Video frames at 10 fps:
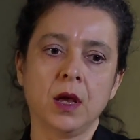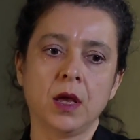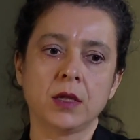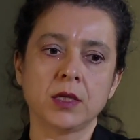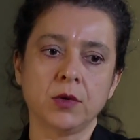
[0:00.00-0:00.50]

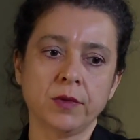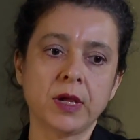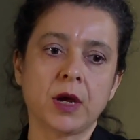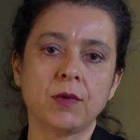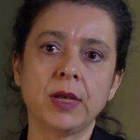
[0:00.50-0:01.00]
and how
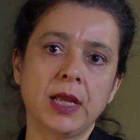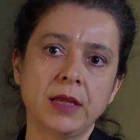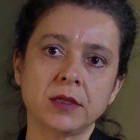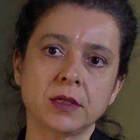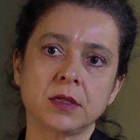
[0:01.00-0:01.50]
they are
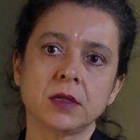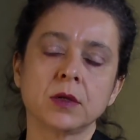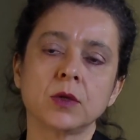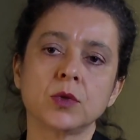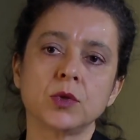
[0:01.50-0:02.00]
related
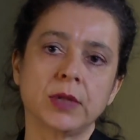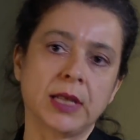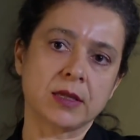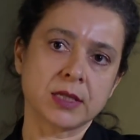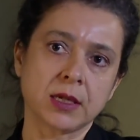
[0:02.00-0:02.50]
to the
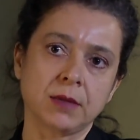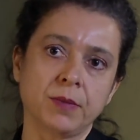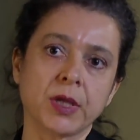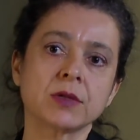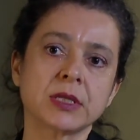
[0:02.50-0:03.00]

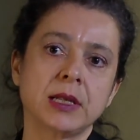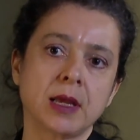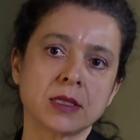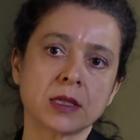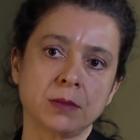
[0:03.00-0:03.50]
landscape, because the
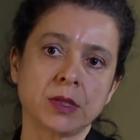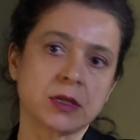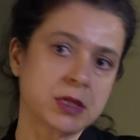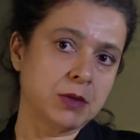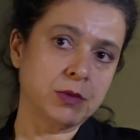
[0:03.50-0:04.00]
landscape in
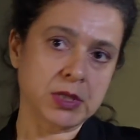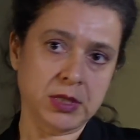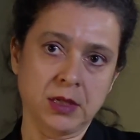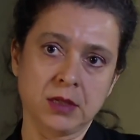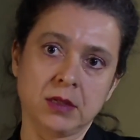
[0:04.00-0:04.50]

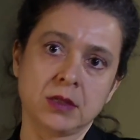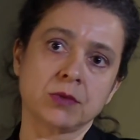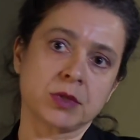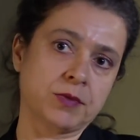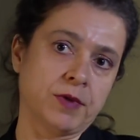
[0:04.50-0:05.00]
antiquity
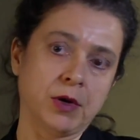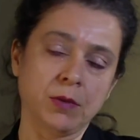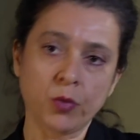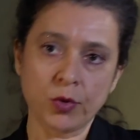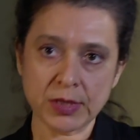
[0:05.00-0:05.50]
was very
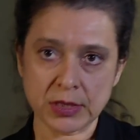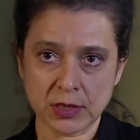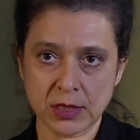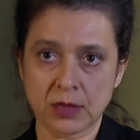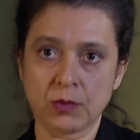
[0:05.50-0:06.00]

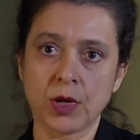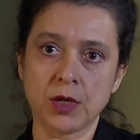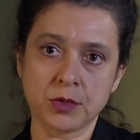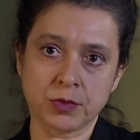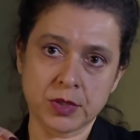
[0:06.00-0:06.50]
important and where
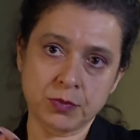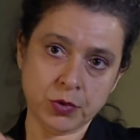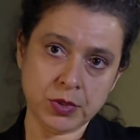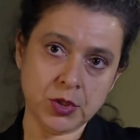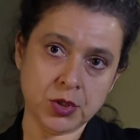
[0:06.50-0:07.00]
it was
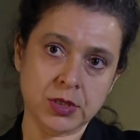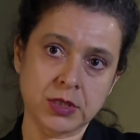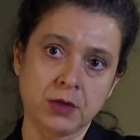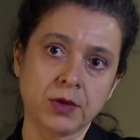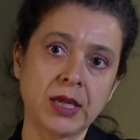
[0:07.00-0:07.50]

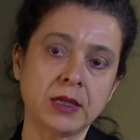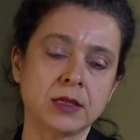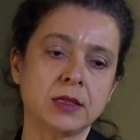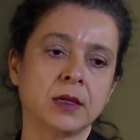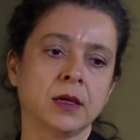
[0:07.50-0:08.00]
positioned,
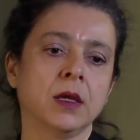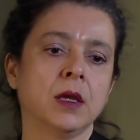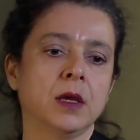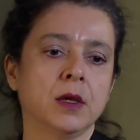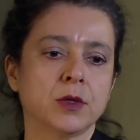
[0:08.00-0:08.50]
located.
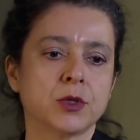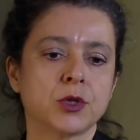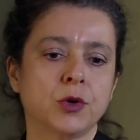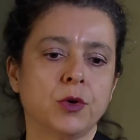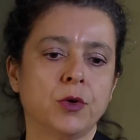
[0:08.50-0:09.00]

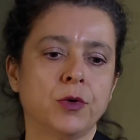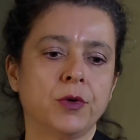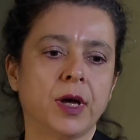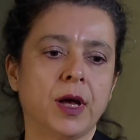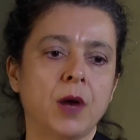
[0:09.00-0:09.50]

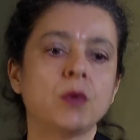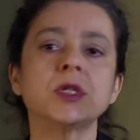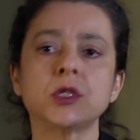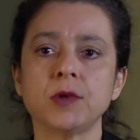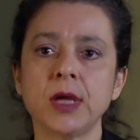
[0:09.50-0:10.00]
So I
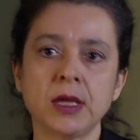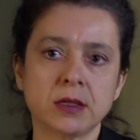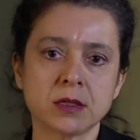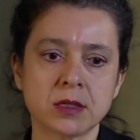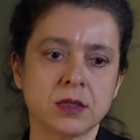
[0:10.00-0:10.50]
was
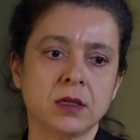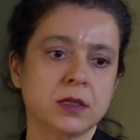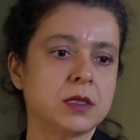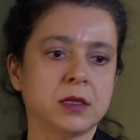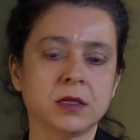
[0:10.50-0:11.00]
trained
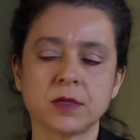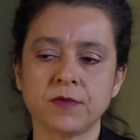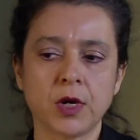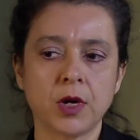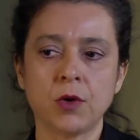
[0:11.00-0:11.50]
since
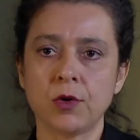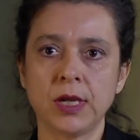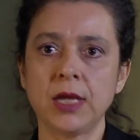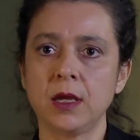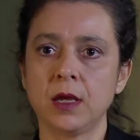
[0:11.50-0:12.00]
very
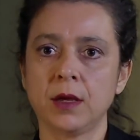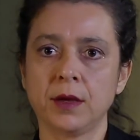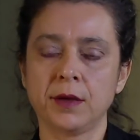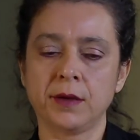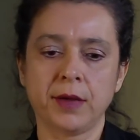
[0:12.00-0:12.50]
early
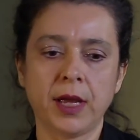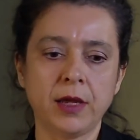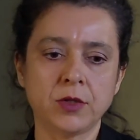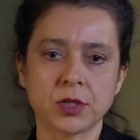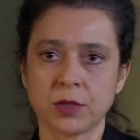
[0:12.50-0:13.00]

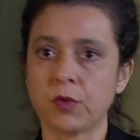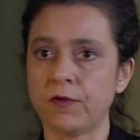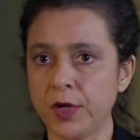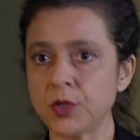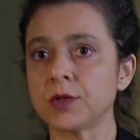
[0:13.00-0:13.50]
age as a
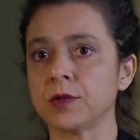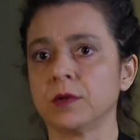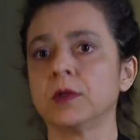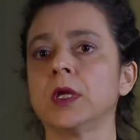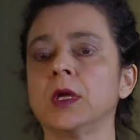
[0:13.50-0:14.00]
professional